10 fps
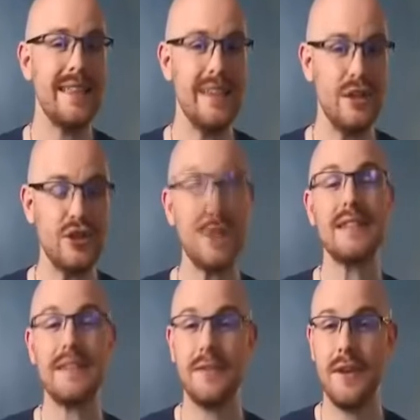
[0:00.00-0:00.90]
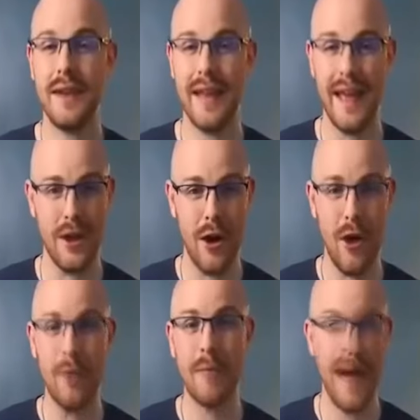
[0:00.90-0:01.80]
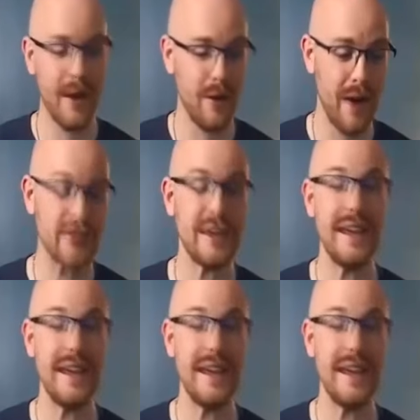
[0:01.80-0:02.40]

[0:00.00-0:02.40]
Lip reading: the chances of you getting a call back or actually